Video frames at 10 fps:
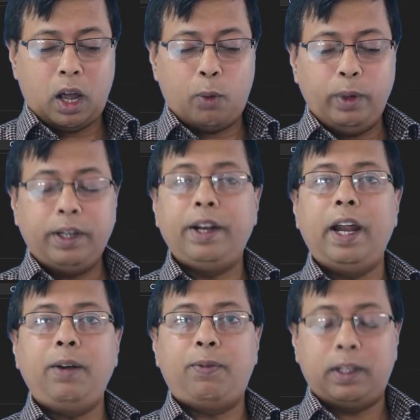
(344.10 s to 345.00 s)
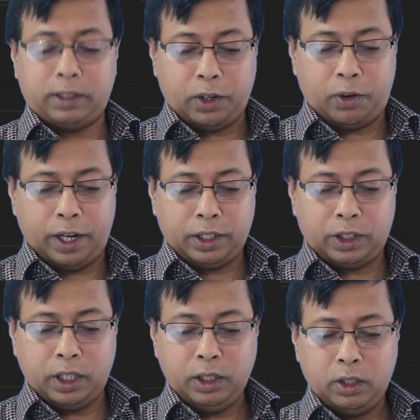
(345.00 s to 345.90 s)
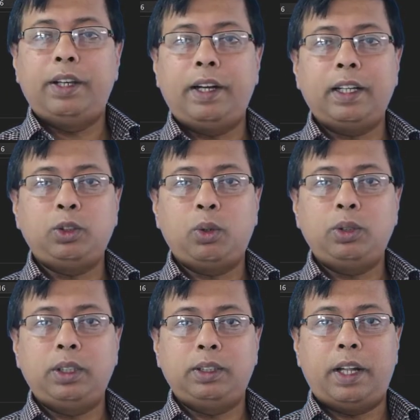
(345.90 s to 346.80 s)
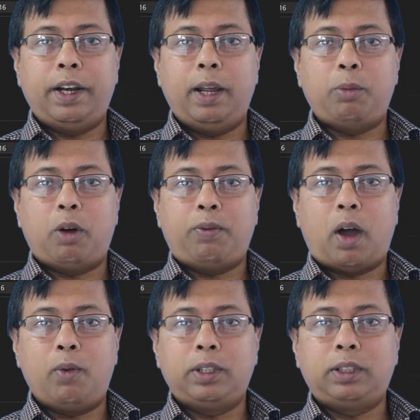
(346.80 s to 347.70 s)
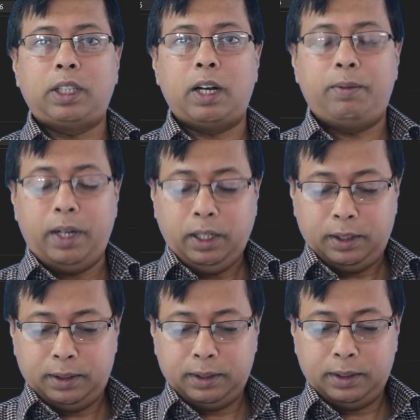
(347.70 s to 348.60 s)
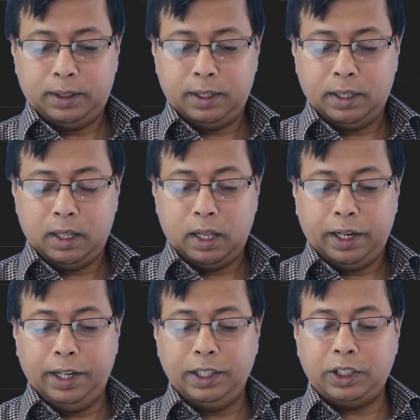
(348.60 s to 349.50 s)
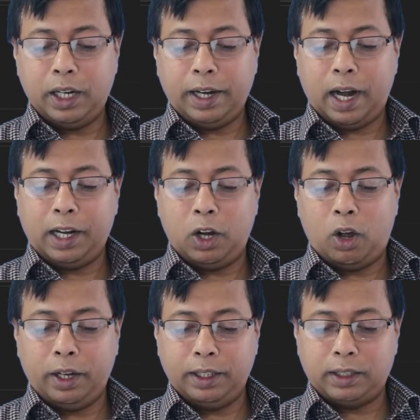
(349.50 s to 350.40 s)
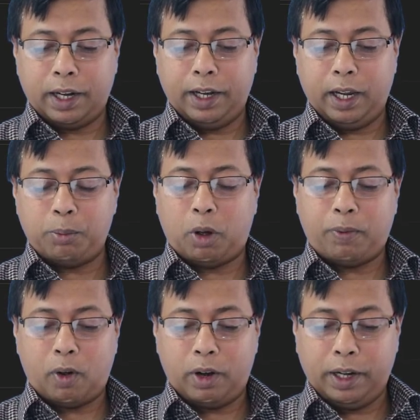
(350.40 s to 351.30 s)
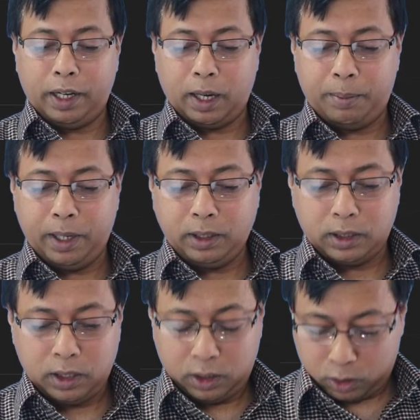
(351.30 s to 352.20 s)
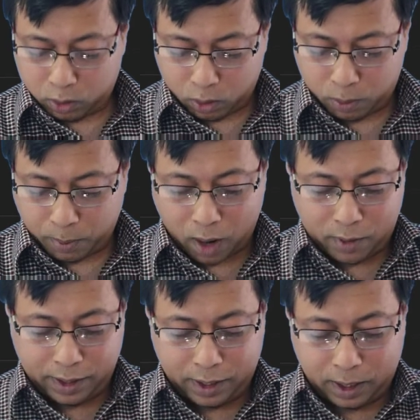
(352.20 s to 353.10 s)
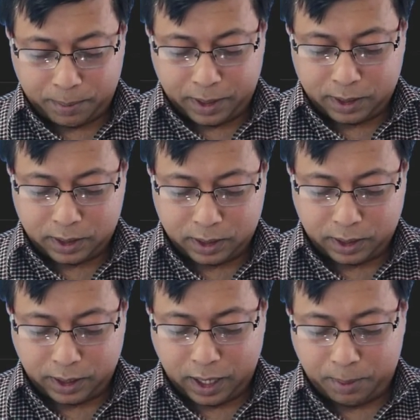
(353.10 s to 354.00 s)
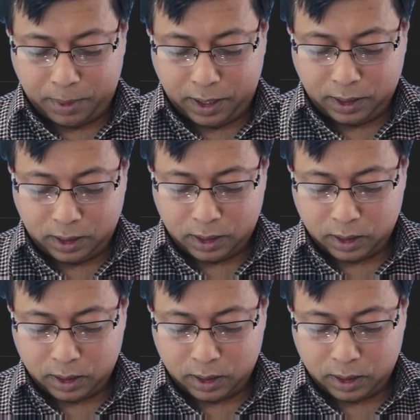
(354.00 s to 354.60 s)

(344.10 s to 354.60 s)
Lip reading: We create first a connection. Data source is the name of our server. Initial catalog is the name of our database. So our database name is